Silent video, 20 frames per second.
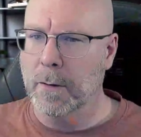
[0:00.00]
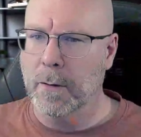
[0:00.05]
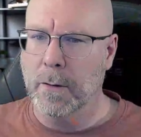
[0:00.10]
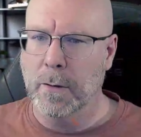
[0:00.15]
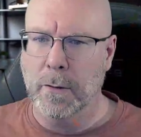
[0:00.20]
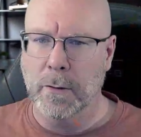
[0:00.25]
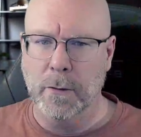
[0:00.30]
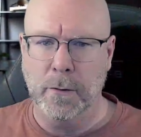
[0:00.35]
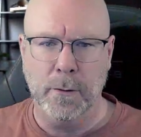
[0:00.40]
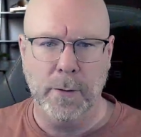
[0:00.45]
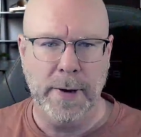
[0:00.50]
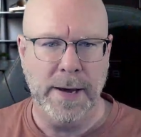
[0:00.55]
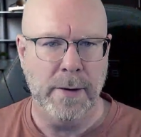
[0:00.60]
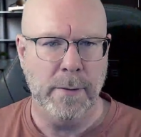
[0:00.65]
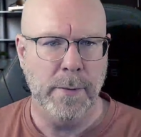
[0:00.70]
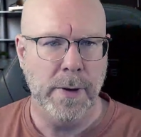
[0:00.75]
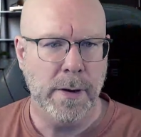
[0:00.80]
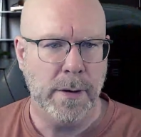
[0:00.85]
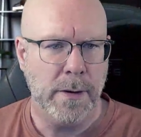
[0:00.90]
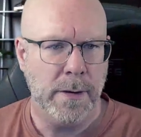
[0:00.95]
So here we
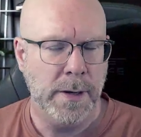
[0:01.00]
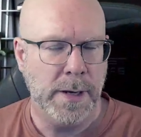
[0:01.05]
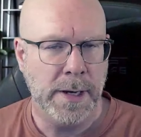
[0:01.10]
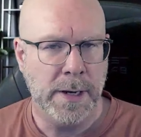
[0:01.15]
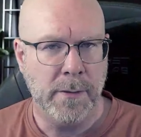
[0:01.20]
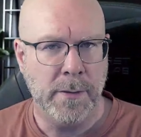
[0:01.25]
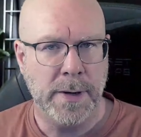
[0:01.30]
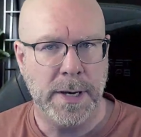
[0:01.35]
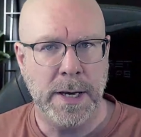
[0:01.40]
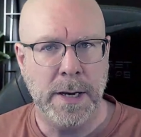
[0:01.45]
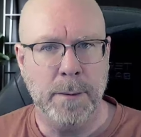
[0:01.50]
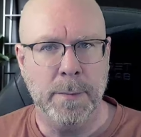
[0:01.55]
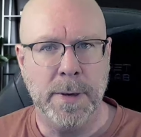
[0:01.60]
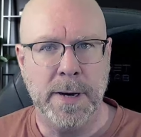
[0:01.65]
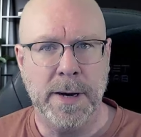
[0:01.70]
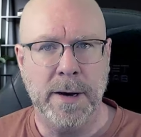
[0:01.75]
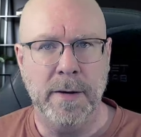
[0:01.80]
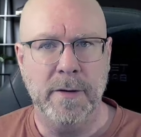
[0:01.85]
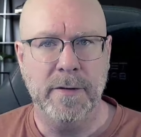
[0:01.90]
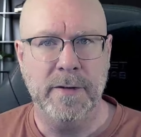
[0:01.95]
are now in
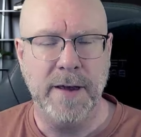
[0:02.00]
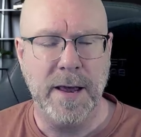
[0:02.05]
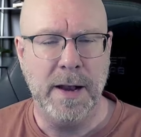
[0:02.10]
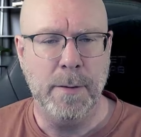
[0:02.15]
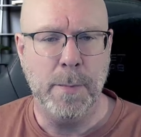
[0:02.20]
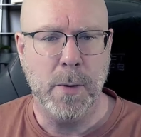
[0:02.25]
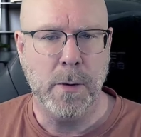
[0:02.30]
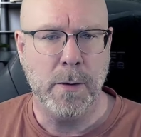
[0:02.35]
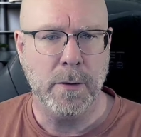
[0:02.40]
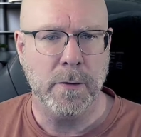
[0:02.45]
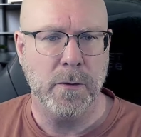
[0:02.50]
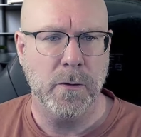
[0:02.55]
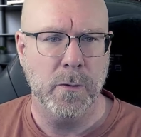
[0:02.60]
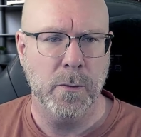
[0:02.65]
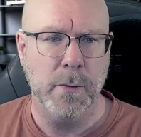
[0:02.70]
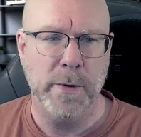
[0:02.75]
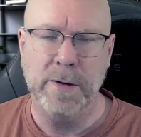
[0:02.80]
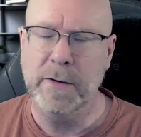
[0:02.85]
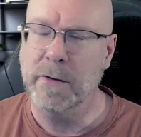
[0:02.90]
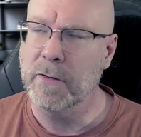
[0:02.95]
my sandbox,
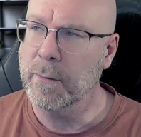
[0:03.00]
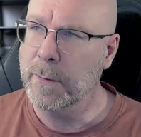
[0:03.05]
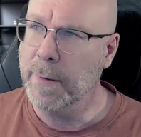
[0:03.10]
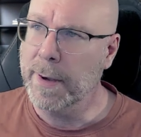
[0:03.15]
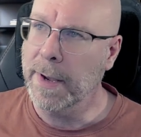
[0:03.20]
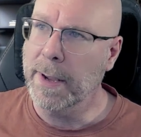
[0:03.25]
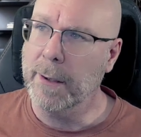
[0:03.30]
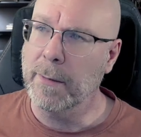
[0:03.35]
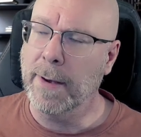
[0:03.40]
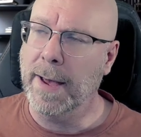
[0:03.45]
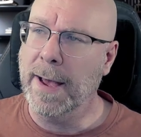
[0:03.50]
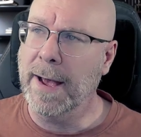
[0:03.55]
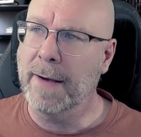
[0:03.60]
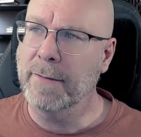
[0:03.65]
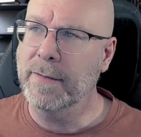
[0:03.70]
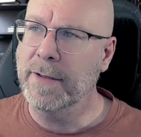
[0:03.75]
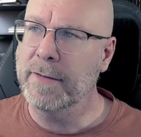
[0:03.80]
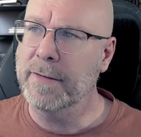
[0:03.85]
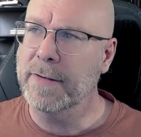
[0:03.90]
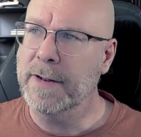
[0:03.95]
which is why you have
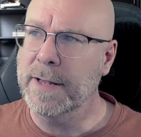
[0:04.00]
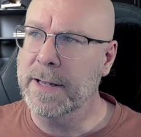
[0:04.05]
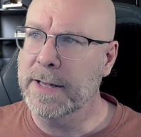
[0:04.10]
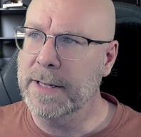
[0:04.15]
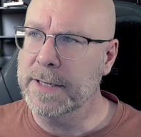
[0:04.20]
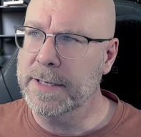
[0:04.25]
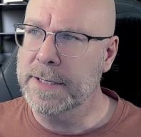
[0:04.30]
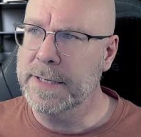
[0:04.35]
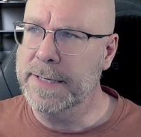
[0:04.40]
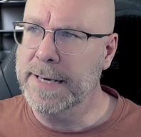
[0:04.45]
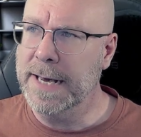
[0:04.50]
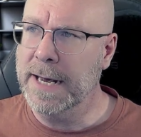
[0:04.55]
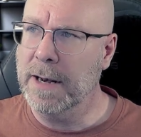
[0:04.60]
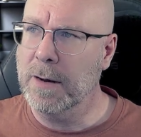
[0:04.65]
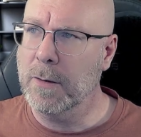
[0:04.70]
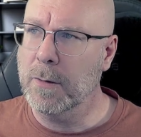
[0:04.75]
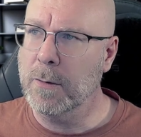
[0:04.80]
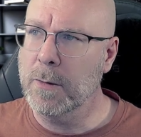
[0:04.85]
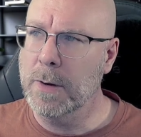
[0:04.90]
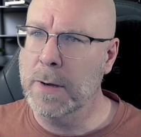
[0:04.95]
this little
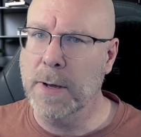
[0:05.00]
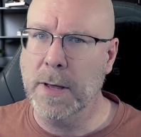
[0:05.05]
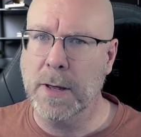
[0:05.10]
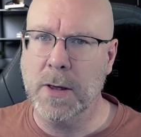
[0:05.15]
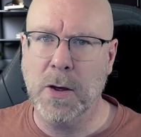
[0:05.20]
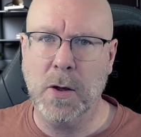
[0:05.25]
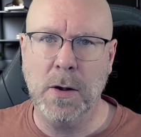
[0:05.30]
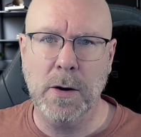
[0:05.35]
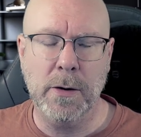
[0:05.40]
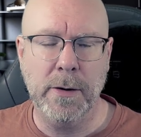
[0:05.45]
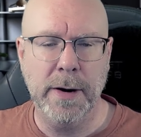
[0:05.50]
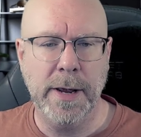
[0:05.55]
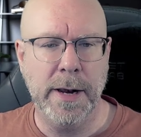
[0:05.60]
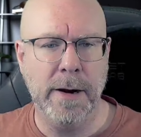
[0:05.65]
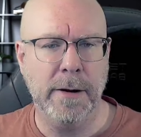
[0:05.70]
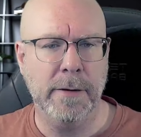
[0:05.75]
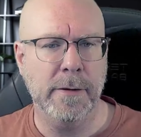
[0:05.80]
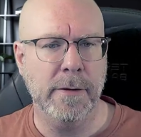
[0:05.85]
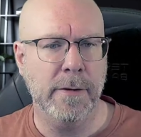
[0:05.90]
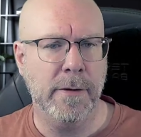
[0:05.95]
yellow color here at
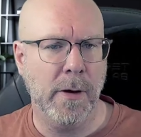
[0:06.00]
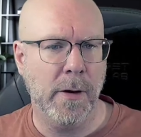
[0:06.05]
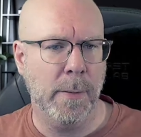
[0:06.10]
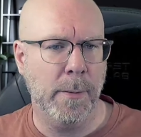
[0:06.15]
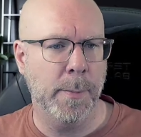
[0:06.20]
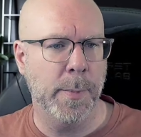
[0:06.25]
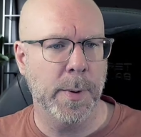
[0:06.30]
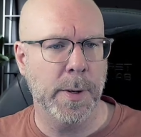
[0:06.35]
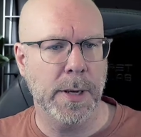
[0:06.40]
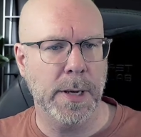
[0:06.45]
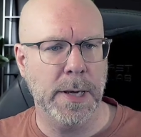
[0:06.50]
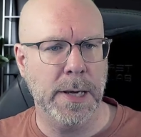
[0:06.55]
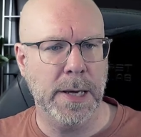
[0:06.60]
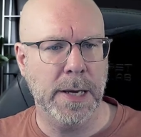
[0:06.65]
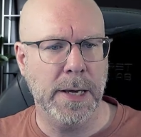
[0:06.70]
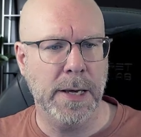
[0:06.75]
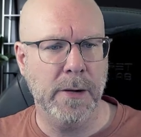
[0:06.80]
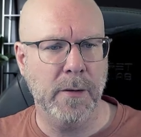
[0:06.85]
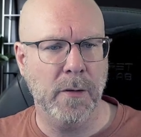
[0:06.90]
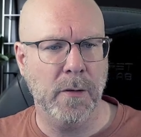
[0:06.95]
the top.
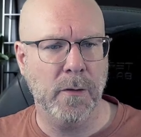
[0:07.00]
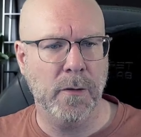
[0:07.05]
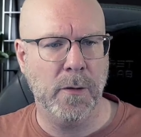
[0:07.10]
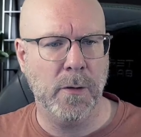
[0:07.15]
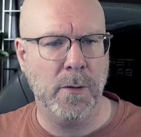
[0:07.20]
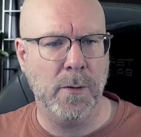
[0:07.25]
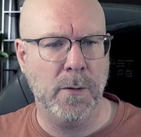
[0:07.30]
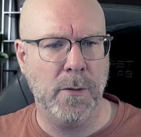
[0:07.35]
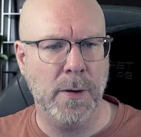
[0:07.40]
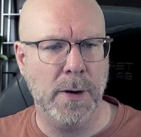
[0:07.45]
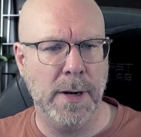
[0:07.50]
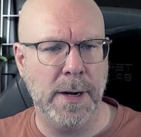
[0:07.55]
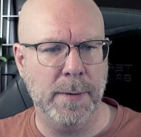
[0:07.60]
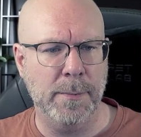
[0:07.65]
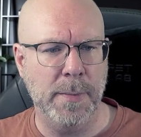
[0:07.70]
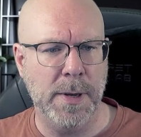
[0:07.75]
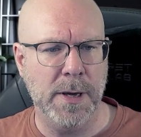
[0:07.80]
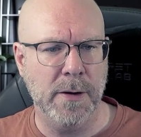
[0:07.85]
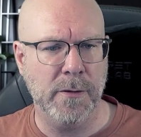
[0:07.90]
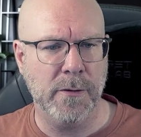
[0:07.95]
So let me
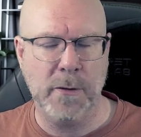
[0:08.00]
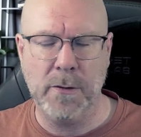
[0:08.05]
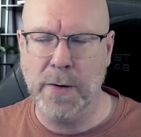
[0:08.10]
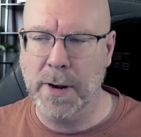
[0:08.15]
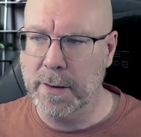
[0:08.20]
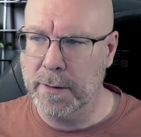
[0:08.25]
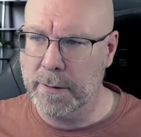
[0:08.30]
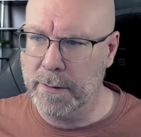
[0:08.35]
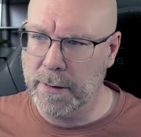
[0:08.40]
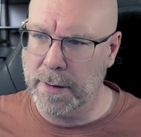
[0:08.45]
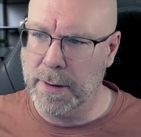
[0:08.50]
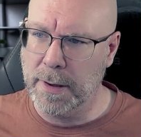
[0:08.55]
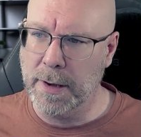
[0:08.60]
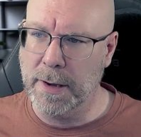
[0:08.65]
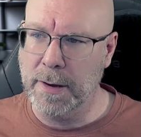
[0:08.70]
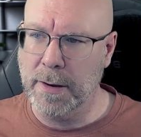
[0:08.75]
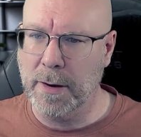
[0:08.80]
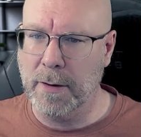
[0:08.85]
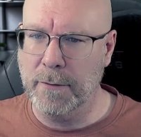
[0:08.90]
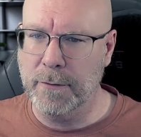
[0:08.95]
just create
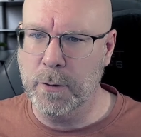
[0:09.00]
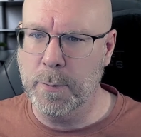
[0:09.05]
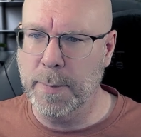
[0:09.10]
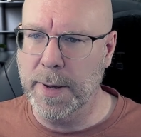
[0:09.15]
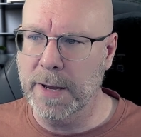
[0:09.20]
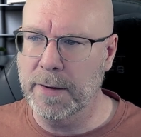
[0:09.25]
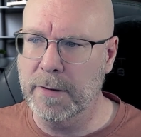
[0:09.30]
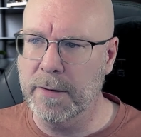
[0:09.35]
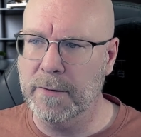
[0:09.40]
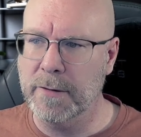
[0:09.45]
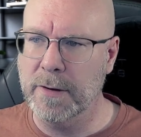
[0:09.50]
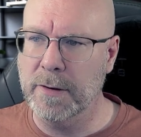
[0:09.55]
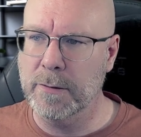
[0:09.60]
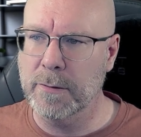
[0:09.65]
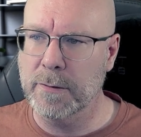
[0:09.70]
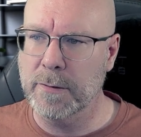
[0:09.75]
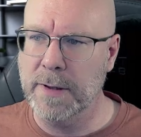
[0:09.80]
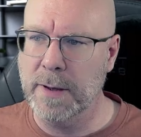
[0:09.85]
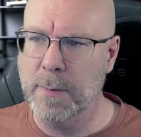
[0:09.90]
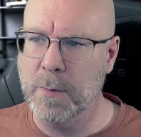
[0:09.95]
a few pages into
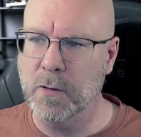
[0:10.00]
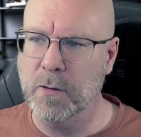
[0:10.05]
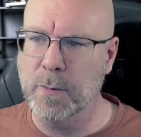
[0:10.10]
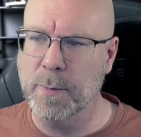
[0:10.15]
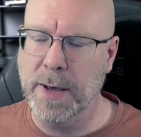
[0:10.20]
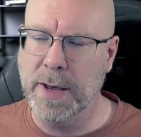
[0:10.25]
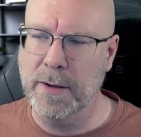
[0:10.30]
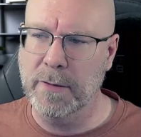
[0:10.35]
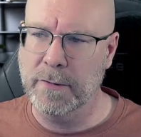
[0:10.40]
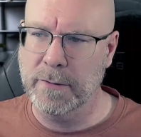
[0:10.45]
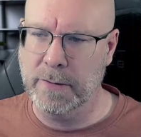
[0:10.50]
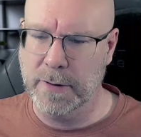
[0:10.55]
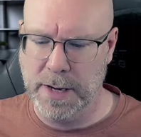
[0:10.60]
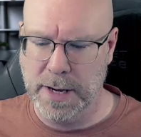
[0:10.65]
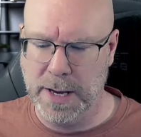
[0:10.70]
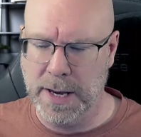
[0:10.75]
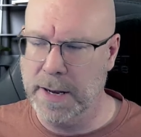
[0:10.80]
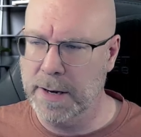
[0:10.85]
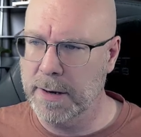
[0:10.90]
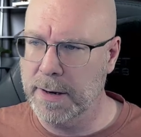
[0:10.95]
demo space
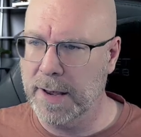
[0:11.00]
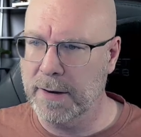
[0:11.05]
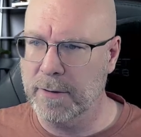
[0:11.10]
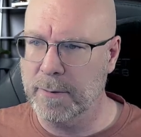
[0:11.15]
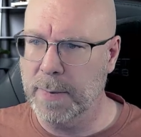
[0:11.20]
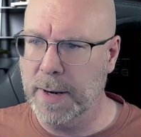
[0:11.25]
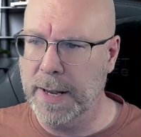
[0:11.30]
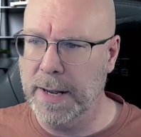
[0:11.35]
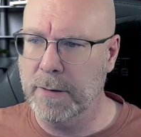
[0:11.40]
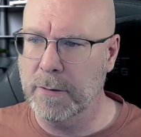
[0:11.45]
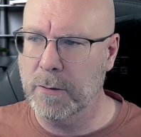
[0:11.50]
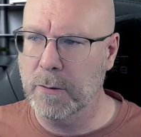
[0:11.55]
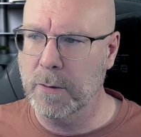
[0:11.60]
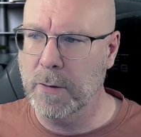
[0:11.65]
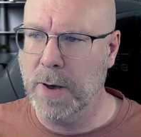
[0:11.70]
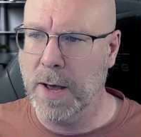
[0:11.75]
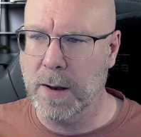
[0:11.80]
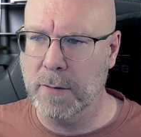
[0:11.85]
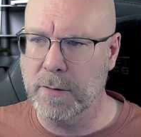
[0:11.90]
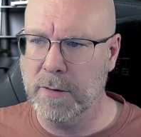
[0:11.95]
and explain to
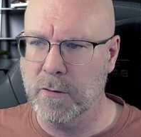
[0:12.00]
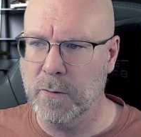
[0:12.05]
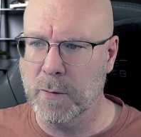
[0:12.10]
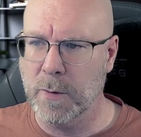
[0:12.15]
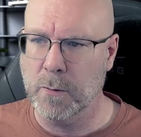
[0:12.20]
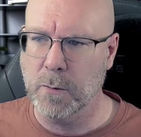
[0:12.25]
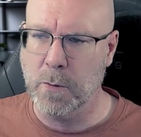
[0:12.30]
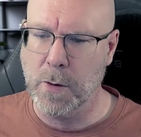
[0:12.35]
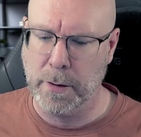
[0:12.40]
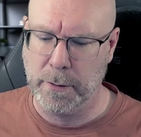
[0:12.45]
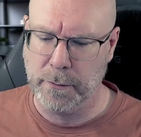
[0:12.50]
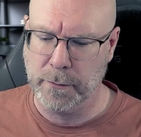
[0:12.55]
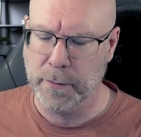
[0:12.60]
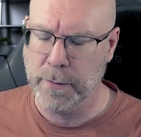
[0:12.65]
how this one works.